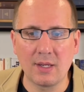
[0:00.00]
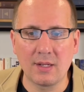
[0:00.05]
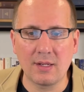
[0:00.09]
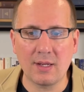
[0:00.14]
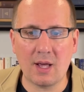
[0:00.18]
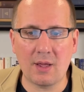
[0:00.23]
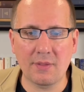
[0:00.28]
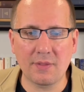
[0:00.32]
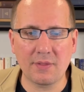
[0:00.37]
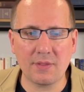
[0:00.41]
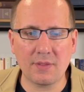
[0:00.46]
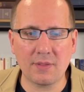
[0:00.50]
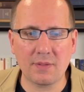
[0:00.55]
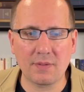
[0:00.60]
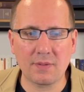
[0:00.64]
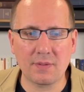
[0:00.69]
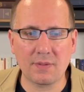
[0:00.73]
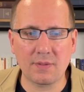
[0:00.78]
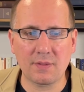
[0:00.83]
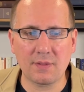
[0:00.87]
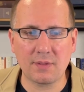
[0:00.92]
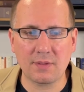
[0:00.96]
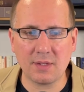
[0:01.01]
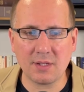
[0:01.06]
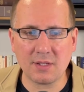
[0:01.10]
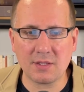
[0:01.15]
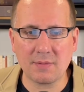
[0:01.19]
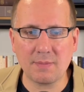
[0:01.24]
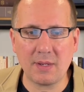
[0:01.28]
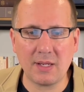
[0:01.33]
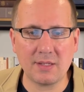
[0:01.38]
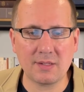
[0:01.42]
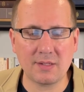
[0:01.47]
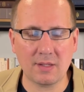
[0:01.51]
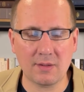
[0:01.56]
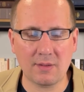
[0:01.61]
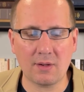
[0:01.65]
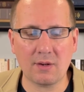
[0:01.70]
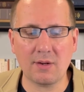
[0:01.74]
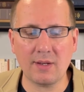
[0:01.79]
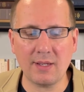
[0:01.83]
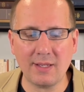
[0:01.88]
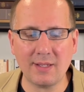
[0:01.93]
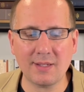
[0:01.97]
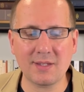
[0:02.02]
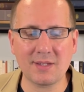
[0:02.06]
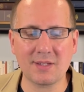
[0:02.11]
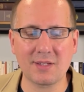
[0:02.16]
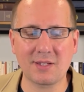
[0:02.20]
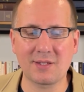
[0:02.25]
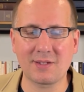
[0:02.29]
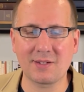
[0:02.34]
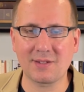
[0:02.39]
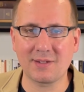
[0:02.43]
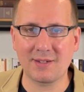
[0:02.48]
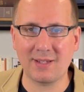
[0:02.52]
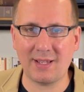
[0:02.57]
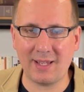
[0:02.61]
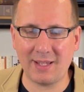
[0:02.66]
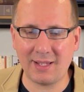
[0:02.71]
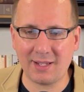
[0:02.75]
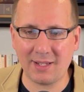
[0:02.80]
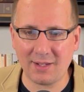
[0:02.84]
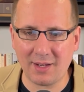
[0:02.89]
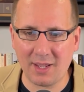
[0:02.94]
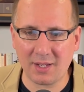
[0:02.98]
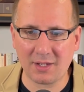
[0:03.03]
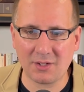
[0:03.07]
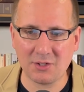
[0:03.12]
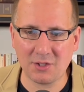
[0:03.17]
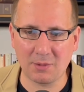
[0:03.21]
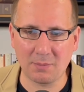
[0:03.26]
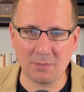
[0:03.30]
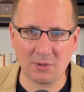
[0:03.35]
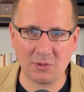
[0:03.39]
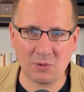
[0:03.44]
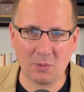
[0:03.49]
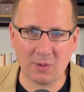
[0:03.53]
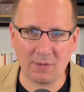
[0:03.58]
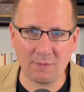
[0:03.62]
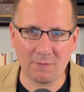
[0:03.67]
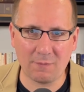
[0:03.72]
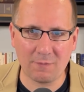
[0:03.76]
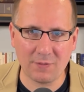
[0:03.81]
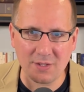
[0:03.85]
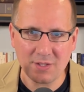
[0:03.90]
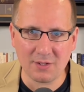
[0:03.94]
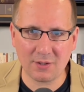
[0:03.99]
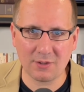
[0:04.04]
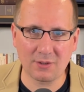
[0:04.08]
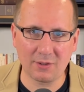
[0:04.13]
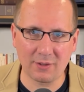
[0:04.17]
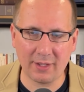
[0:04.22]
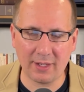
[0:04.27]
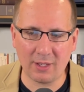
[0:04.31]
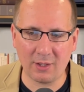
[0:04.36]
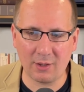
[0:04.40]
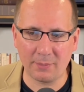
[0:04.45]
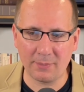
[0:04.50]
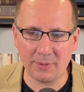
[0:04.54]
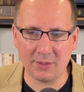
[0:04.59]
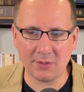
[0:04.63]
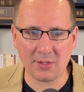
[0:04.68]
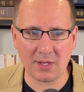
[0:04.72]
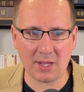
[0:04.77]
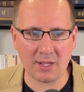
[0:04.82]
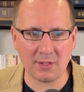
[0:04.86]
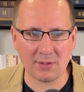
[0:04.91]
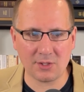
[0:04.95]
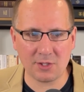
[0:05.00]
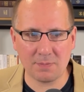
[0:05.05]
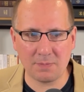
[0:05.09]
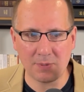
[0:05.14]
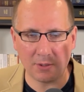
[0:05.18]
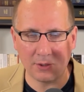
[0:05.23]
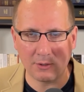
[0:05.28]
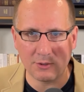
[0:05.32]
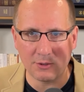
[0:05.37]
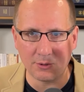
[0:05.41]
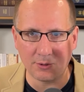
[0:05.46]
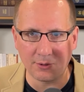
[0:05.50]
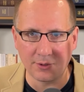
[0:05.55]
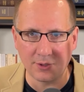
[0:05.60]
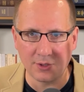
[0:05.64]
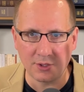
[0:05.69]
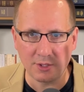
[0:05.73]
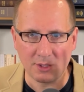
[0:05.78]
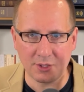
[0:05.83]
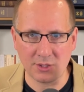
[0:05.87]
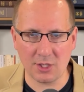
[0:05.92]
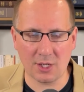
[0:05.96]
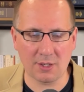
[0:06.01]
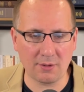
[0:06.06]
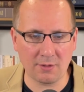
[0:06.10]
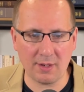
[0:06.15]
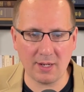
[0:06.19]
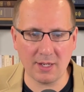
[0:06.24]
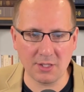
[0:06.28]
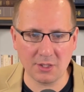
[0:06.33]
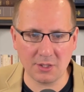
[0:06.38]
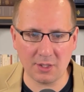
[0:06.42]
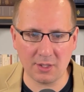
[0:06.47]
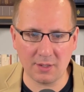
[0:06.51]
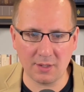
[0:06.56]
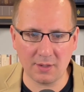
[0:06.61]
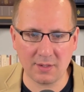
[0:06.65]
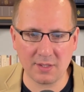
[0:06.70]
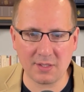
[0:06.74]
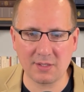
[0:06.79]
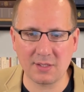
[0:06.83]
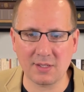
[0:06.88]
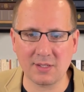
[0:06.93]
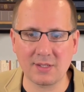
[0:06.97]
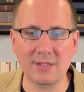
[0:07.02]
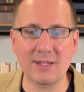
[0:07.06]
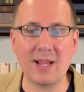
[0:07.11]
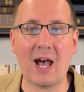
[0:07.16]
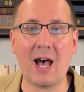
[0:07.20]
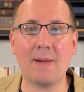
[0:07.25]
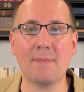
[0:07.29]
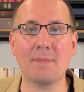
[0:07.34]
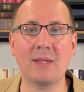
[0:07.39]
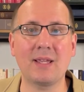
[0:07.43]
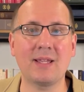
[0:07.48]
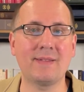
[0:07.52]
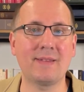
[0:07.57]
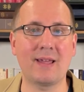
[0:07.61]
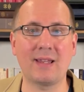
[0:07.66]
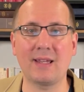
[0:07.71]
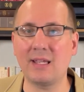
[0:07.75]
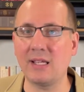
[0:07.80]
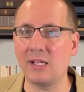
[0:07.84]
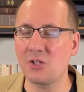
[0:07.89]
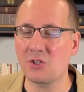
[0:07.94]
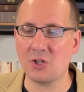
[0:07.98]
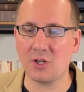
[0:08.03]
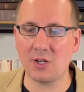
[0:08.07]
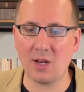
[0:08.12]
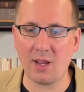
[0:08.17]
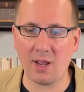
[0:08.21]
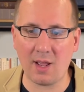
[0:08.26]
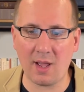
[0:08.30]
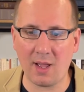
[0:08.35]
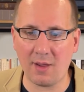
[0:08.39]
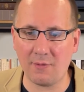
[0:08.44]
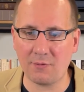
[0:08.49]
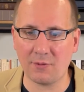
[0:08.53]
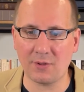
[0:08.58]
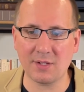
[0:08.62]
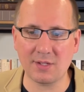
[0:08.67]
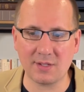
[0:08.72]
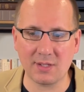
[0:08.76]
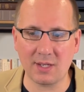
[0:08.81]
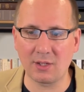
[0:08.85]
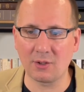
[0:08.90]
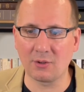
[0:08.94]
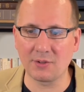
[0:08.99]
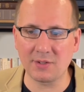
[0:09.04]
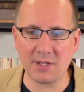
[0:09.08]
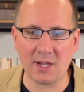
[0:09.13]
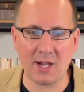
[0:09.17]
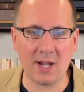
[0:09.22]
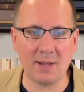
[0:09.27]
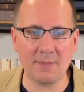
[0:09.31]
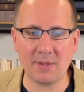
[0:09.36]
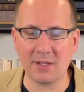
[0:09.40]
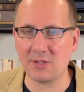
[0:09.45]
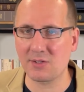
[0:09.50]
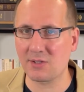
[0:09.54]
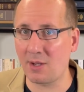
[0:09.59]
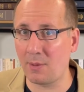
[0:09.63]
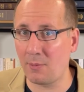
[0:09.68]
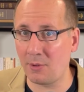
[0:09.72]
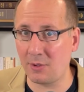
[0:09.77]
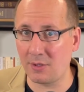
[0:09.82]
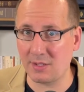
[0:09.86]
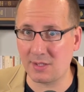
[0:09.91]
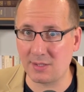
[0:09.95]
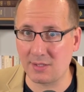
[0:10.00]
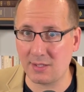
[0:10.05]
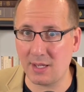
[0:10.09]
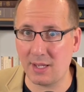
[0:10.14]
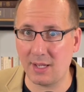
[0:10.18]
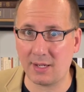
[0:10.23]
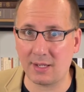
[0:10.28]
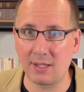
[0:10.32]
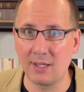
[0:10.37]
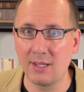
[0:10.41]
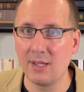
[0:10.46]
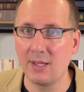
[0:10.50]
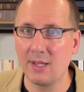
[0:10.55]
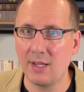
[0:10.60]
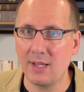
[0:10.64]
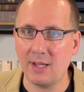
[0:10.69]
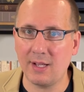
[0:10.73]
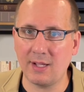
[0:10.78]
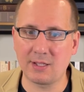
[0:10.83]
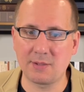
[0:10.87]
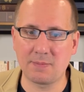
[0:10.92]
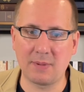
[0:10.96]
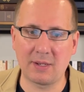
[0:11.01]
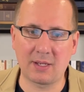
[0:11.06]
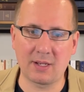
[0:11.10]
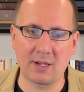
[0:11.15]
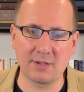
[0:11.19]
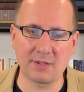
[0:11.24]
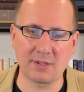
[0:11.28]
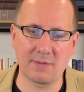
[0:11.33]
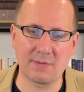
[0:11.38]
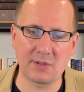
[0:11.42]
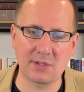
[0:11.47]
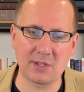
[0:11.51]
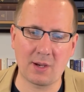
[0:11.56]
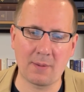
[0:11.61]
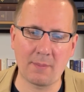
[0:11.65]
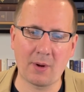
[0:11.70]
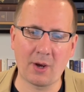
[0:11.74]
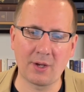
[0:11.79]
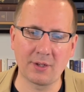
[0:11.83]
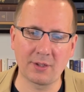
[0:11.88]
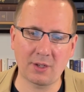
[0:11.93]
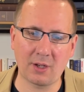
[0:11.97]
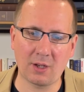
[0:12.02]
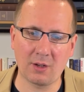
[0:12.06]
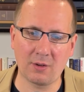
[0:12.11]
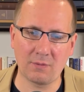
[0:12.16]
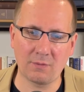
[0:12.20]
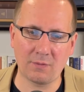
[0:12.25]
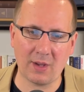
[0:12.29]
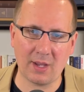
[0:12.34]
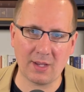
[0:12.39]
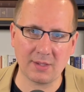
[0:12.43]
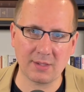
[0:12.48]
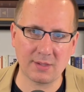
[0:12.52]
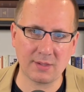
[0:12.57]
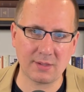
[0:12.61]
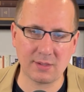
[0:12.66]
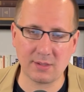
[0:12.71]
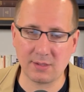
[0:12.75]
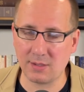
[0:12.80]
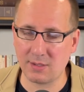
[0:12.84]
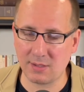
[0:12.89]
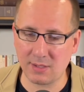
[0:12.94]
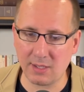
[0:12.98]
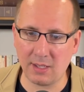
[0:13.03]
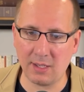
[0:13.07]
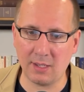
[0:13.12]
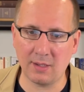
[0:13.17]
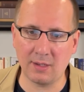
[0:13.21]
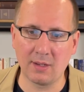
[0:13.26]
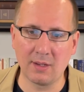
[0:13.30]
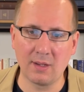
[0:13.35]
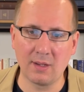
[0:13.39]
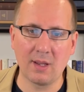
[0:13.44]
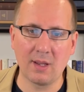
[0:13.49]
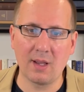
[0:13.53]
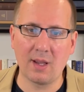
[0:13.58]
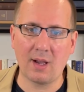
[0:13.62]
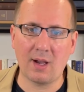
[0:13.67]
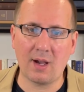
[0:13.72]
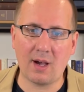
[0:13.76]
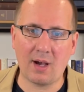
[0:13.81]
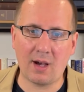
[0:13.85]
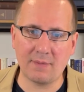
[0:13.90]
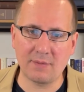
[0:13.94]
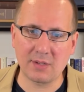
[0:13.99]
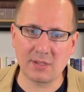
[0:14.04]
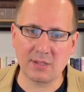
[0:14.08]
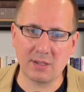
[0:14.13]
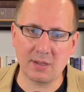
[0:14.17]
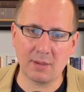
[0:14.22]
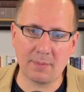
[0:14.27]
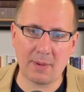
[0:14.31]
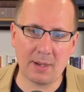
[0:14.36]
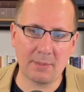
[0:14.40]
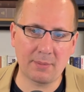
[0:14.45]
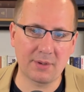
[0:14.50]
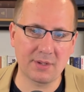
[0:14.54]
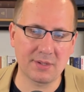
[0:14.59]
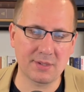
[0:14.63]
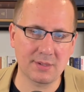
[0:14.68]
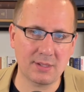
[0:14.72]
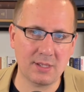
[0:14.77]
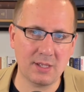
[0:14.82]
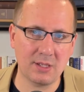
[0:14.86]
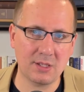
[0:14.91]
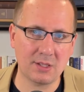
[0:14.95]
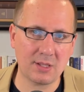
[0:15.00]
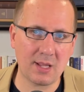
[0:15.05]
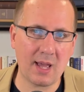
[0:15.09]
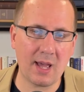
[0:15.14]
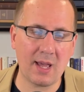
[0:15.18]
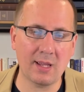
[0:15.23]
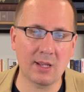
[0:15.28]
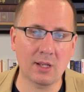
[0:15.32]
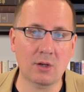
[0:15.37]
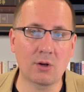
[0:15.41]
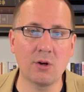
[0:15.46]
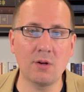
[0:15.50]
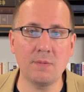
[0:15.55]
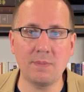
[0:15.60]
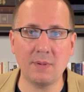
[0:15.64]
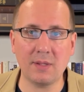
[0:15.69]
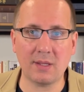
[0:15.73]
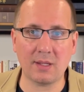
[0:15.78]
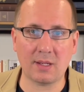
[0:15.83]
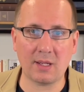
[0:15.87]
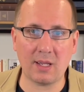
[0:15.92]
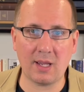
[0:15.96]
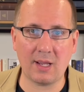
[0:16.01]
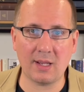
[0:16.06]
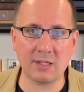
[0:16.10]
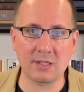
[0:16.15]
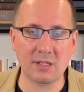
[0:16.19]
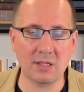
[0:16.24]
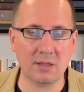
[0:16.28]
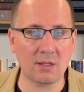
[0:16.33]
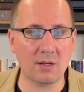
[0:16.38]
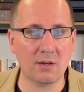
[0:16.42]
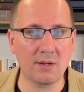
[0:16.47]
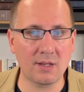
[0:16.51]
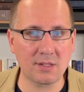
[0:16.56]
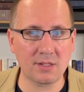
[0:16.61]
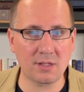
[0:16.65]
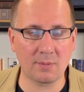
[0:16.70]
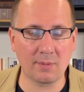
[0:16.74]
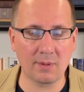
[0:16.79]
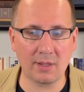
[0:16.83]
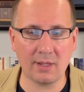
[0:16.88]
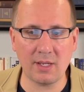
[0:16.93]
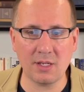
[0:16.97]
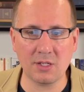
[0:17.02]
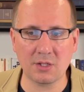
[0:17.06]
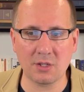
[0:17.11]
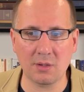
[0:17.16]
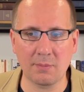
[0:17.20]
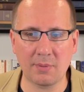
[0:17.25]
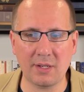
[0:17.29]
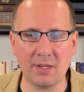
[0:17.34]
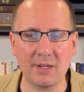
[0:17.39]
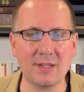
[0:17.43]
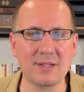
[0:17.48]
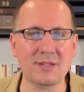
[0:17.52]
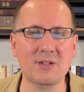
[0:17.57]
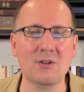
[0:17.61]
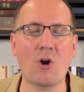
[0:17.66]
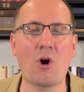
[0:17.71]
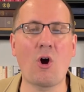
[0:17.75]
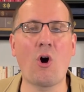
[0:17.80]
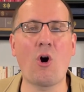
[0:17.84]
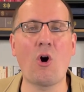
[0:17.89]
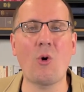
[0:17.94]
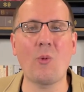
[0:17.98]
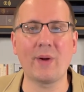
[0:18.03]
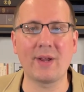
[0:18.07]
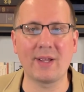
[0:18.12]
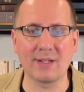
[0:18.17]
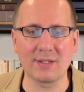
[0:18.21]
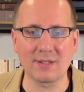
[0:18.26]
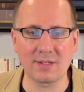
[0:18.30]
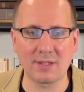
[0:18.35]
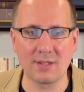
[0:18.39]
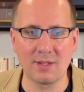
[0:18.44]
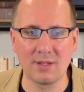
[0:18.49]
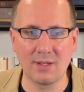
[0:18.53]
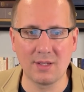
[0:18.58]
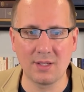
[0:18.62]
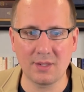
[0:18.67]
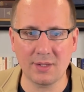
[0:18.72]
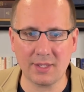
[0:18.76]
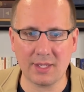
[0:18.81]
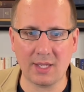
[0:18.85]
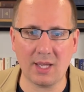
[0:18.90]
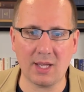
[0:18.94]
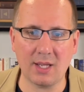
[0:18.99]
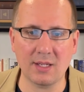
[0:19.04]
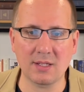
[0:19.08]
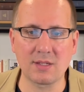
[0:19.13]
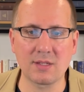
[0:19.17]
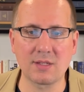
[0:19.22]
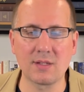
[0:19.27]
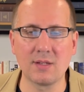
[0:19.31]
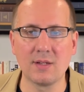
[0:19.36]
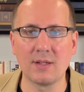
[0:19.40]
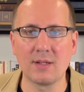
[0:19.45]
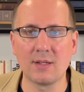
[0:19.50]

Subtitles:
Now, this means that there is a connection between physical ailment and spiritual degeneration. This does not mean that each and every single time that someone is sick, it's because of some unconfessed sin. Obviously, the Bible doesn't teach that. It could be the case that there is a relation, but it isn't always the case.